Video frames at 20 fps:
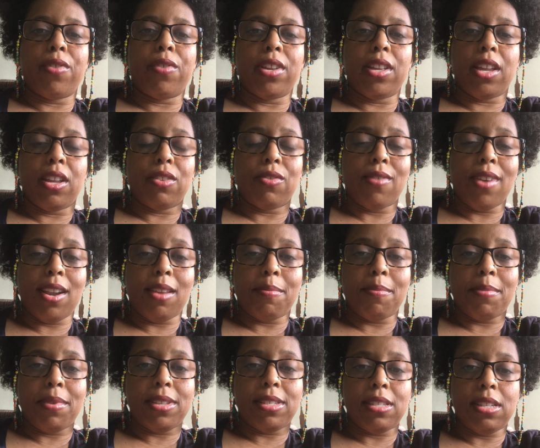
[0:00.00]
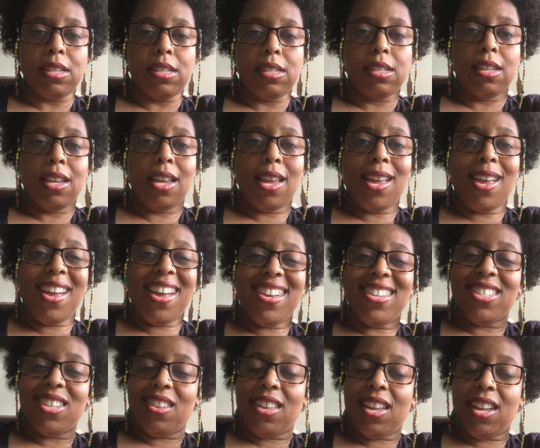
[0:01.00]
freelance writing business.
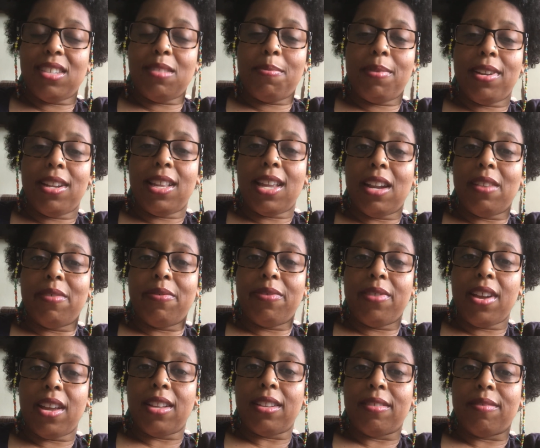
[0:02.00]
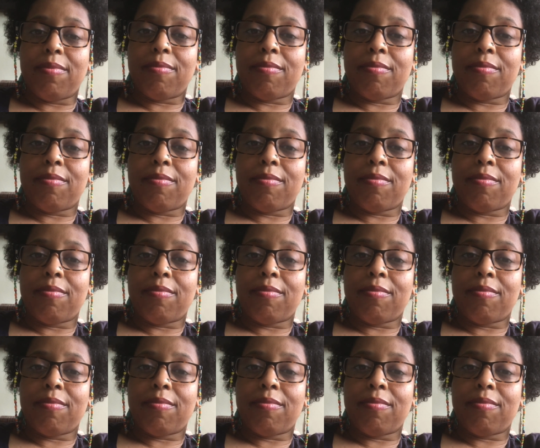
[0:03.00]
So that's been a lot of fun.